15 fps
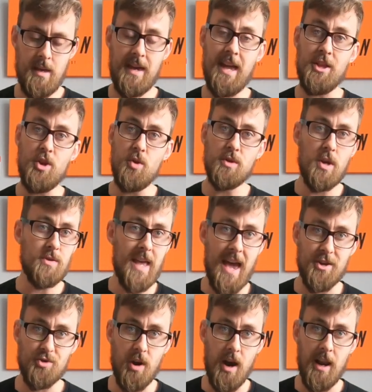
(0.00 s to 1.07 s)
Again, use those
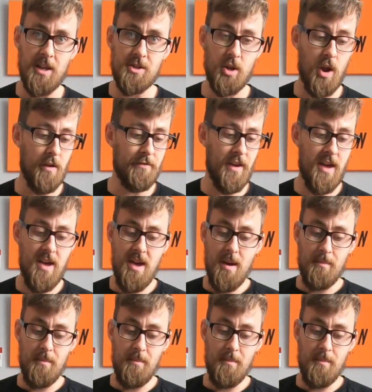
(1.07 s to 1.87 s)
extra eyelets on offer.